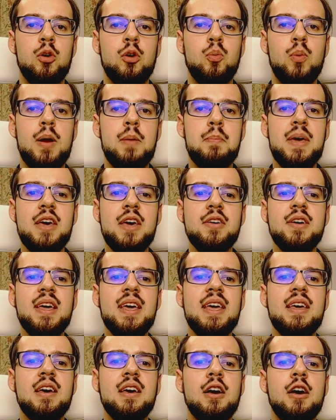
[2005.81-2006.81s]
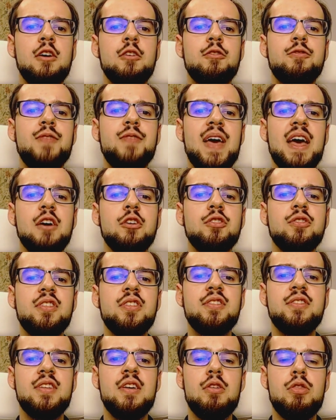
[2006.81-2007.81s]
when Miyuki fails
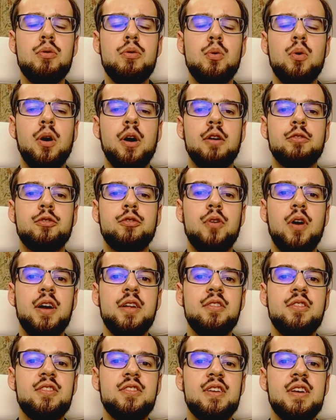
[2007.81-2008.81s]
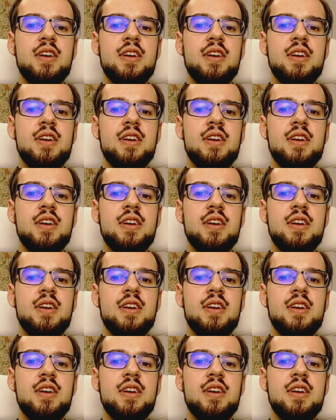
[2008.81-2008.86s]
to see through her front,